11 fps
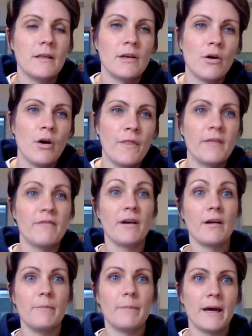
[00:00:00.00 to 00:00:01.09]
they're not on the
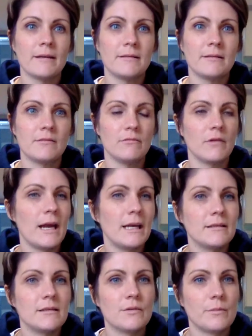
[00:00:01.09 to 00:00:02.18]
very best
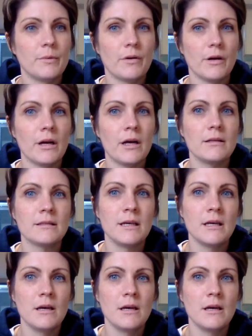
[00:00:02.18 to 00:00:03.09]
rates or product.